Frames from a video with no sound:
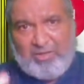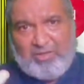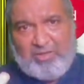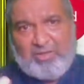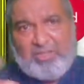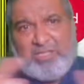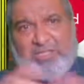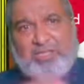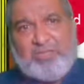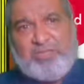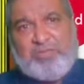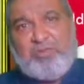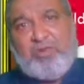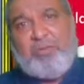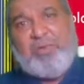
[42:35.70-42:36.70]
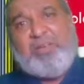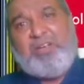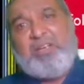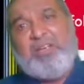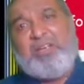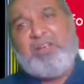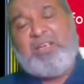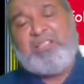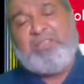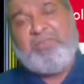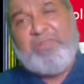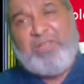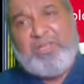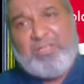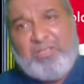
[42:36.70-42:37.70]
this geometrical
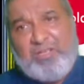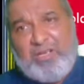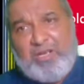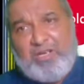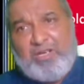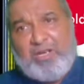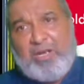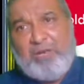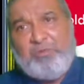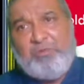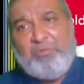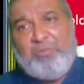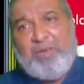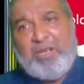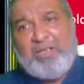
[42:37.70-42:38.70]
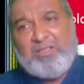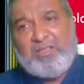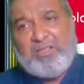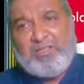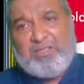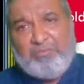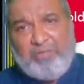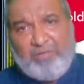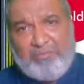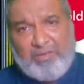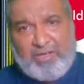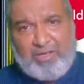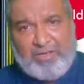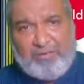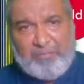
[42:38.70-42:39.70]
classification I try to make the
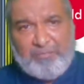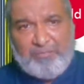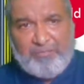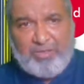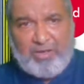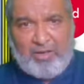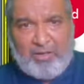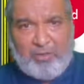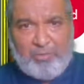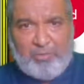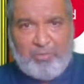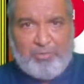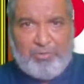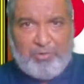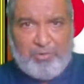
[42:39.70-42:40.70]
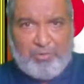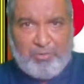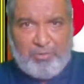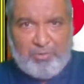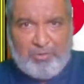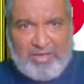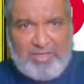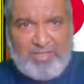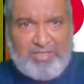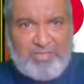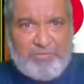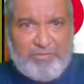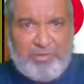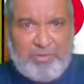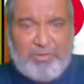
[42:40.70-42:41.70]
simplified. I hope you like this
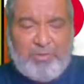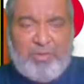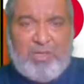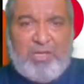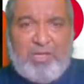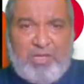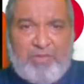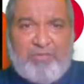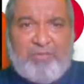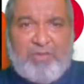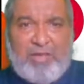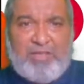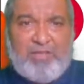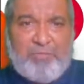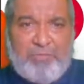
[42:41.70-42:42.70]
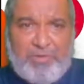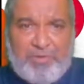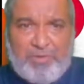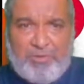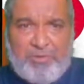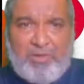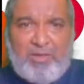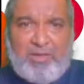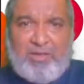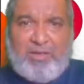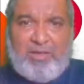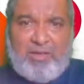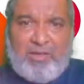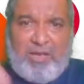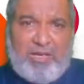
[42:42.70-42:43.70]
video. If you like the video,
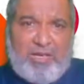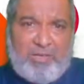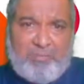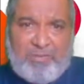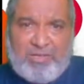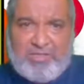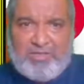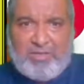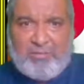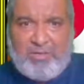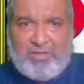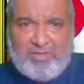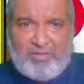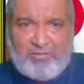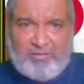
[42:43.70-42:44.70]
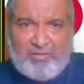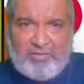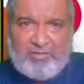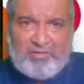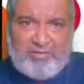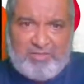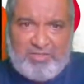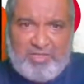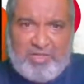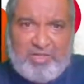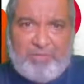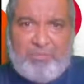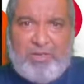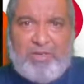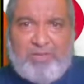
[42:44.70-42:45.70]
kindly press the button,
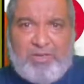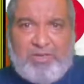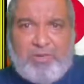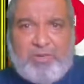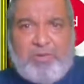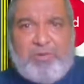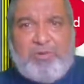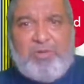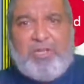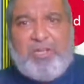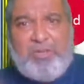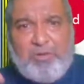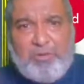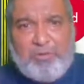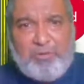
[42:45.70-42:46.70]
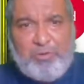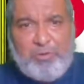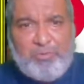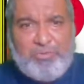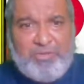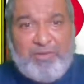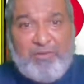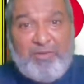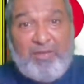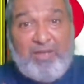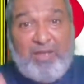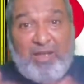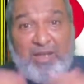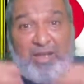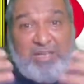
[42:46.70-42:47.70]
share my video in your groups,
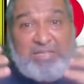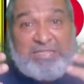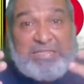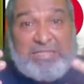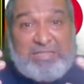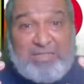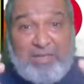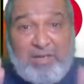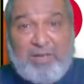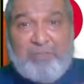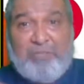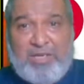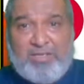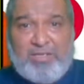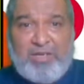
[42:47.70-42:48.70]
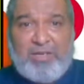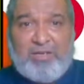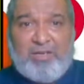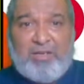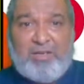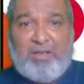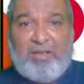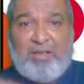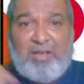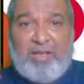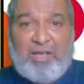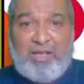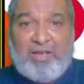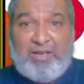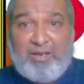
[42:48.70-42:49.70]
and subscribe my channel,
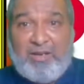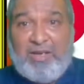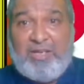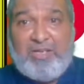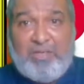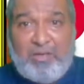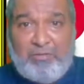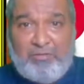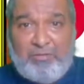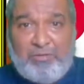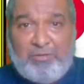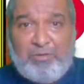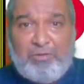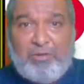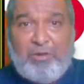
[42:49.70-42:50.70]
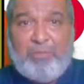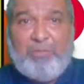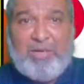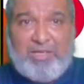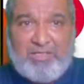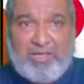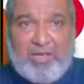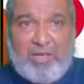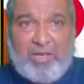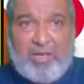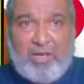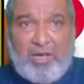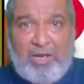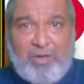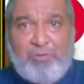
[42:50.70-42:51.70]
and write down your comments.
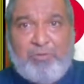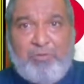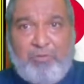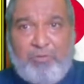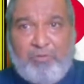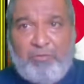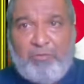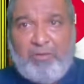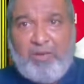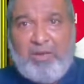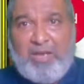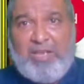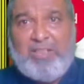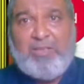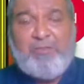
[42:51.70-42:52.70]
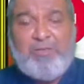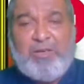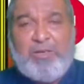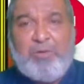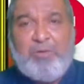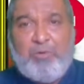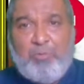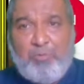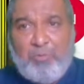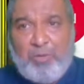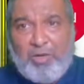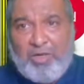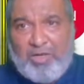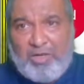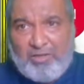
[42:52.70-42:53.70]
How you like the video,
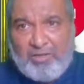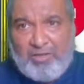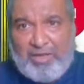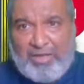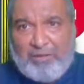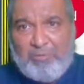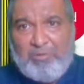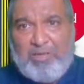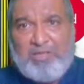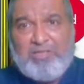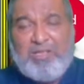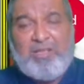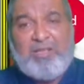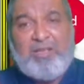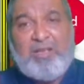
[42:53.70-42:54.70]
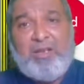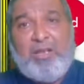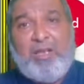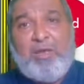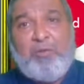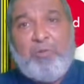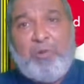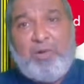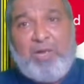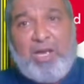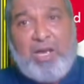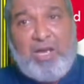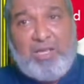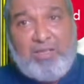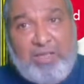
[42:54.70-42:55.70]
what are the lacunas are there, what
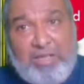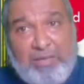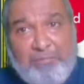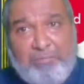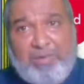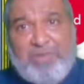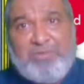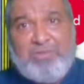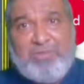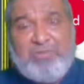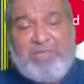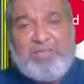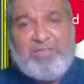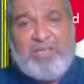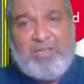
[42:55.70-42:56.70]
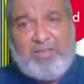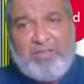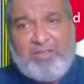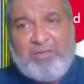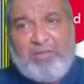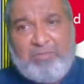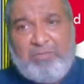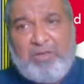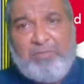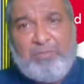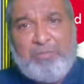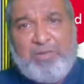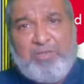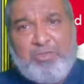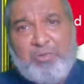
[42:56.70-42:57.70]
are the impressive things are there. You can
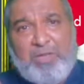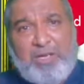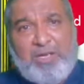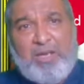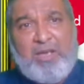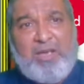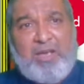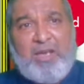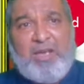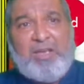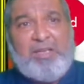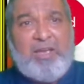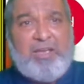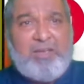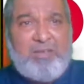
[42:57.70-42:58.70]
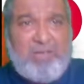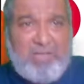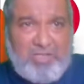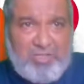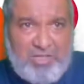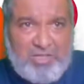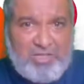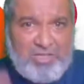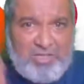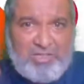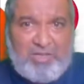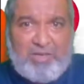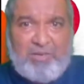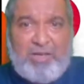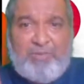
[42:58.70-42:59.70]
impress so that I can changes
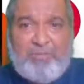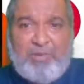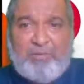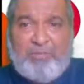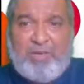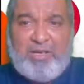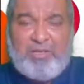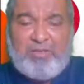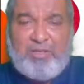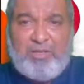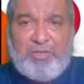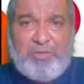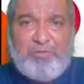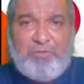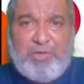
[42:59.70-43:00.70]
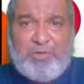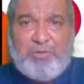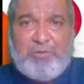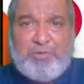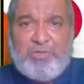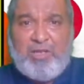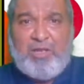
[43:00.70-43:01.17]
and I may make the new videos